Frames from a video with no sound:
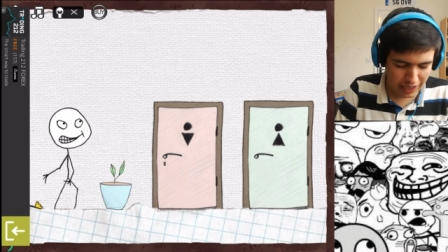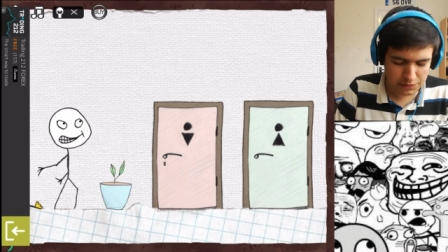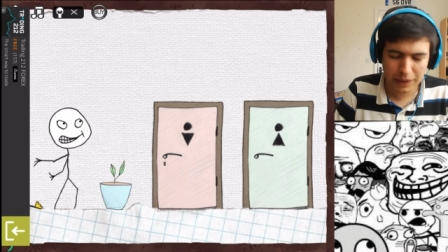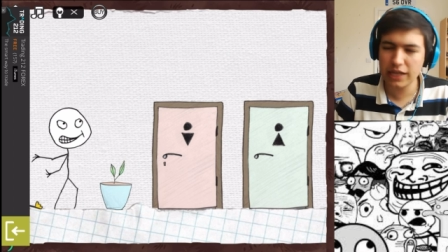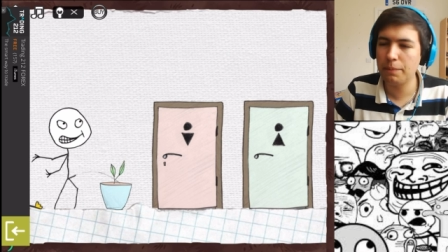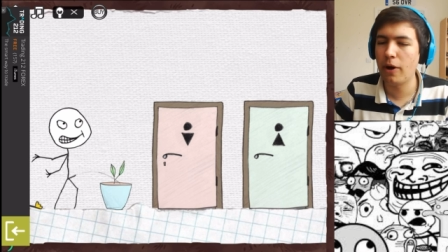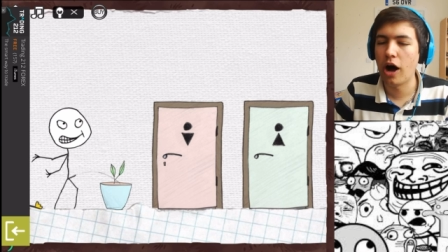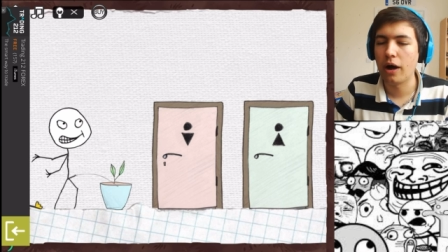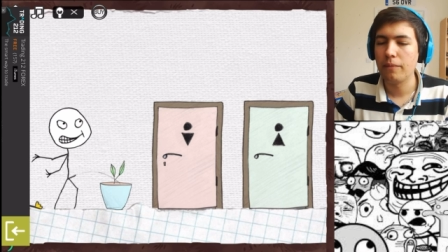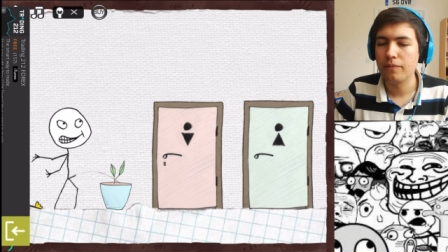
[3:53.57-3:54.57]
Let's pee in the
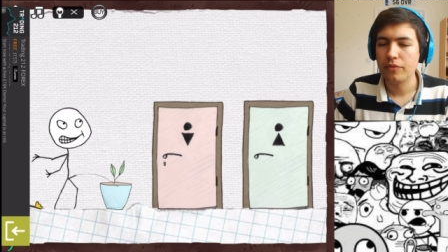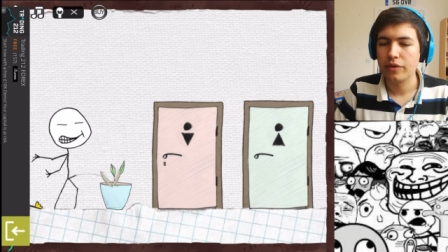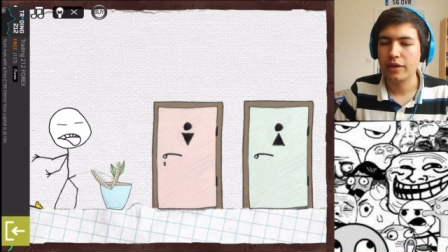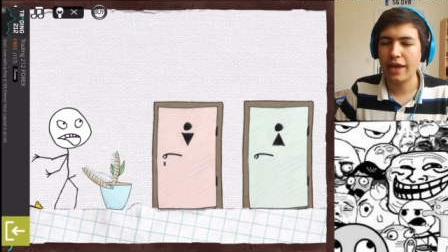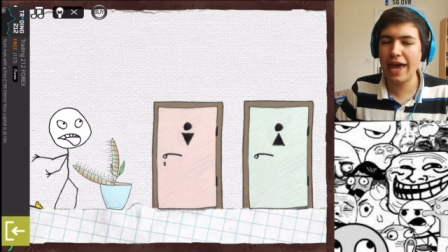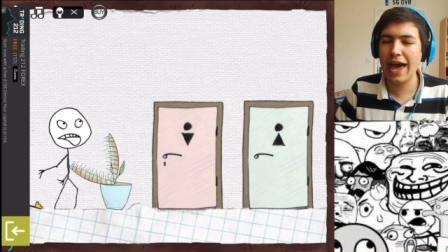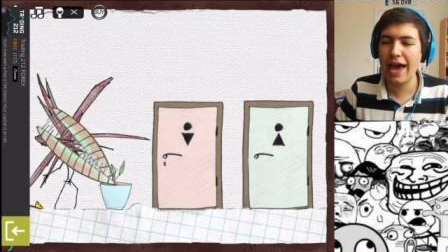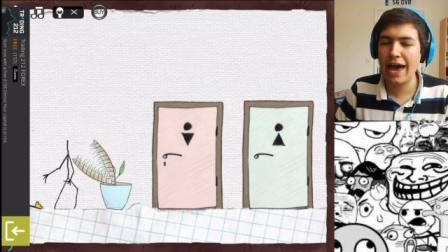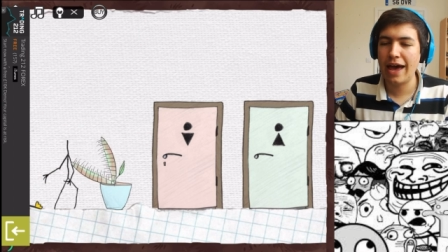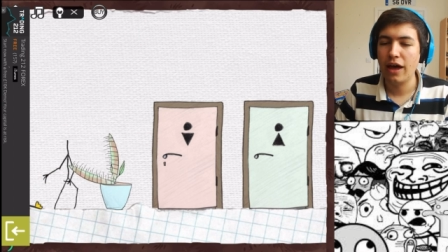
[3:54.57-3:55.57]
pot.
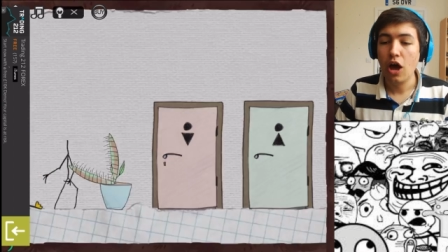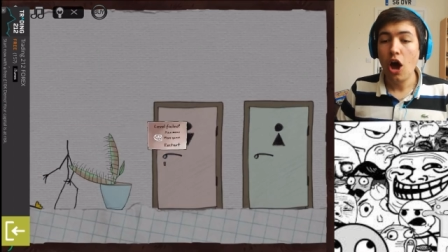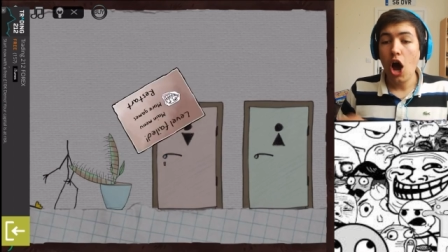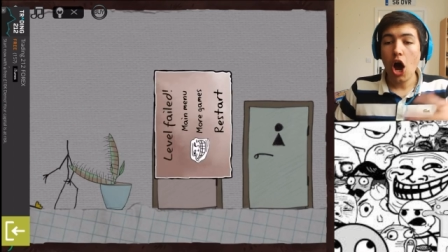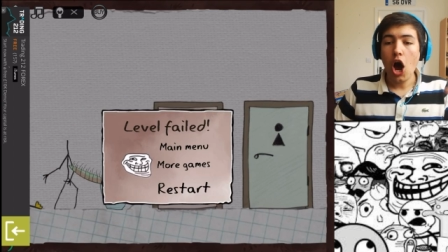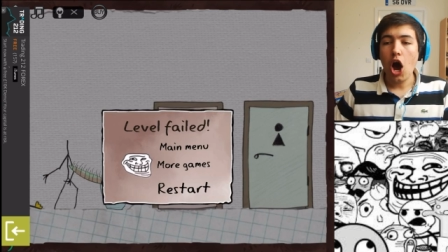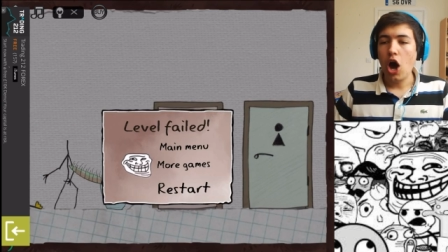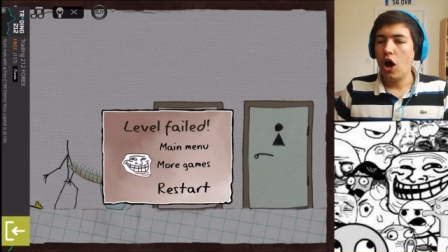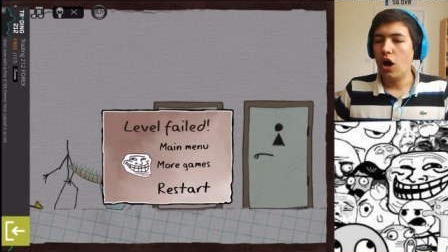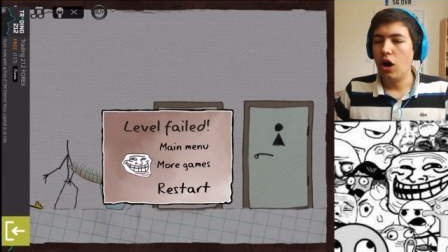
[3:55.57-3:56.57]
Yeah.
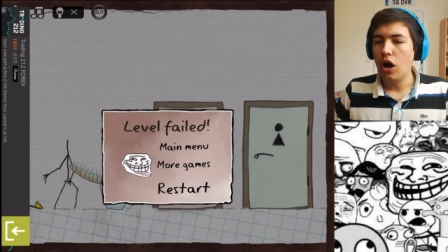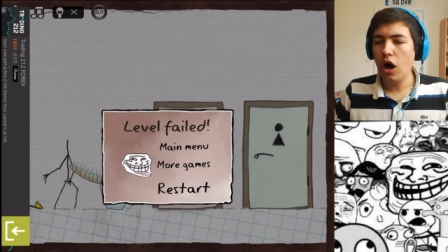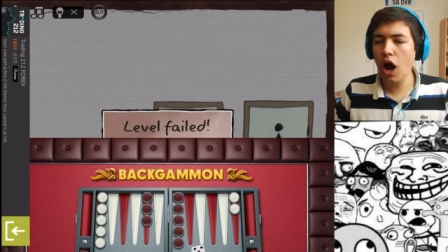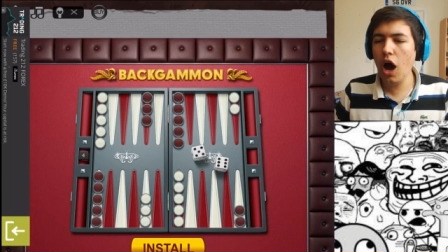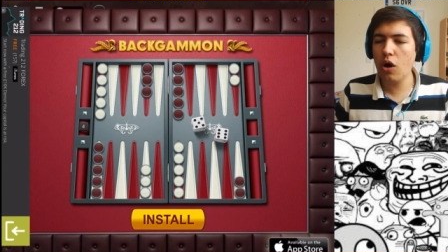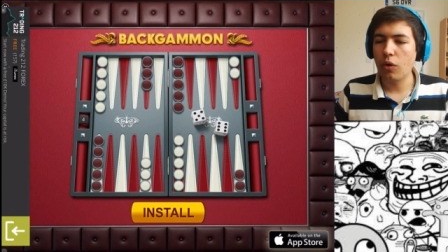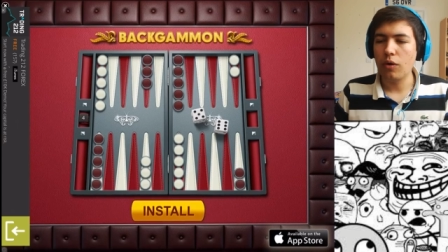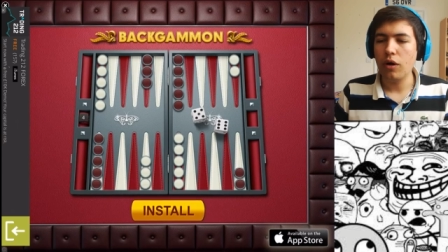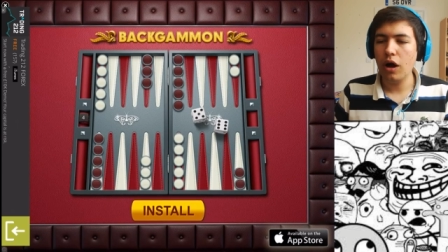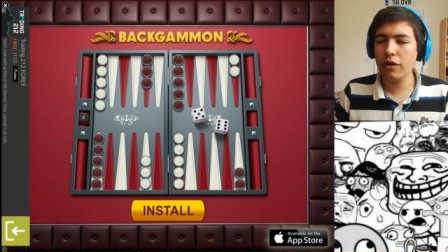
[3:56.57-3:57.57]

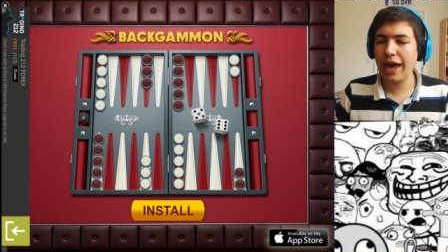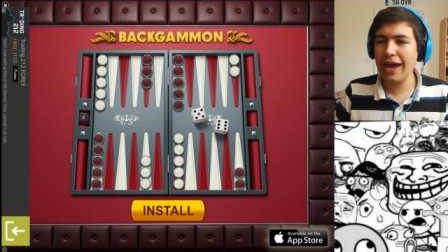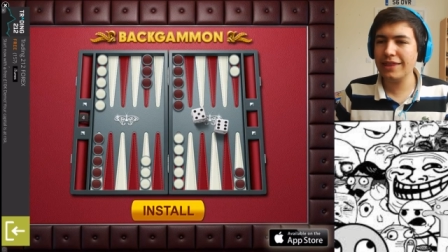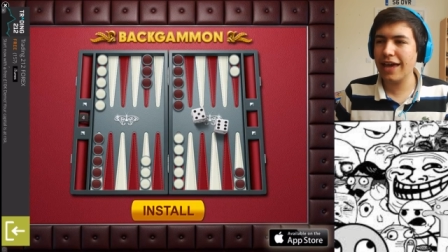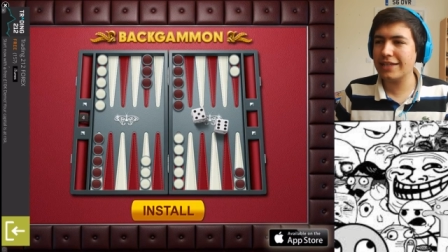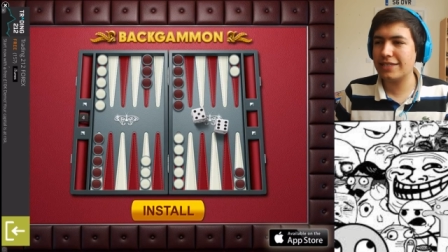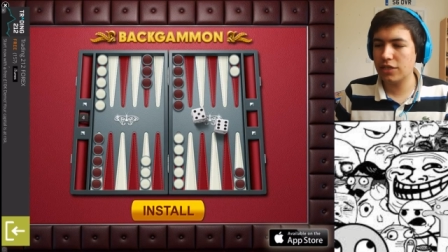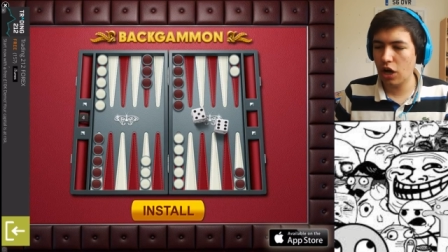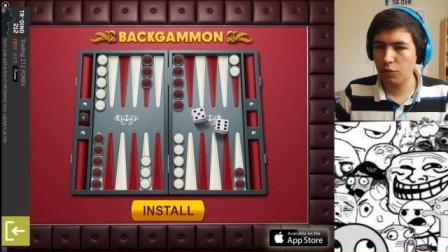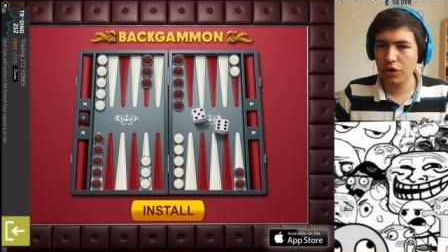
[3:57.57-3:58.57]
Oh, okay,
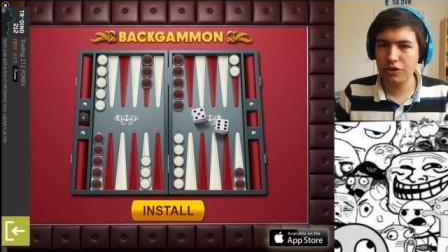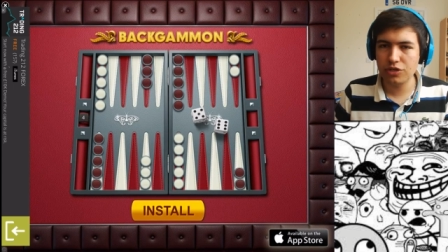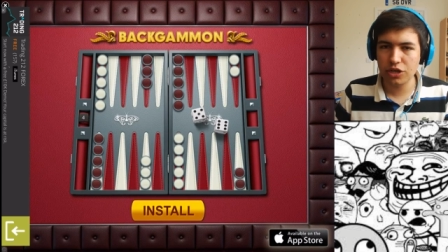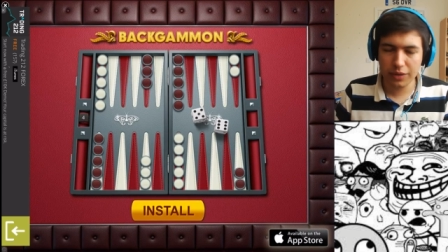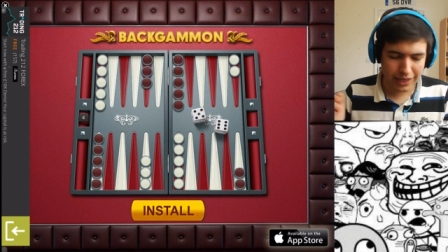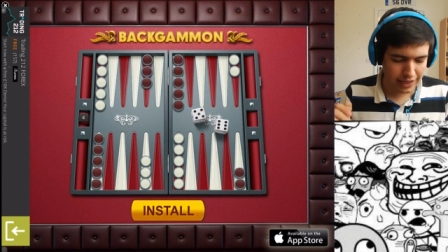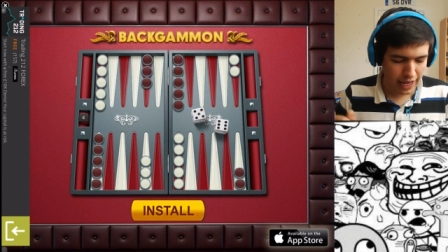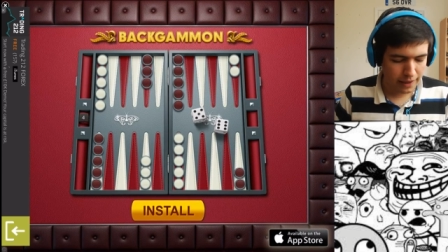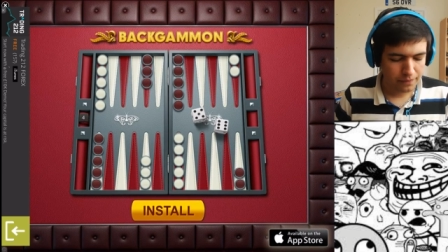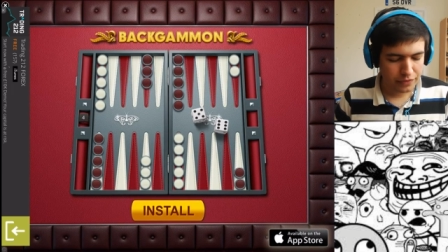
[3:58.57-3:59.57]
that's not what you do
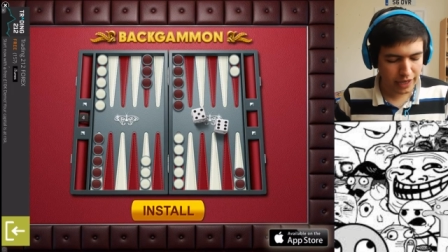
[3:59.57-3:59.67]
either.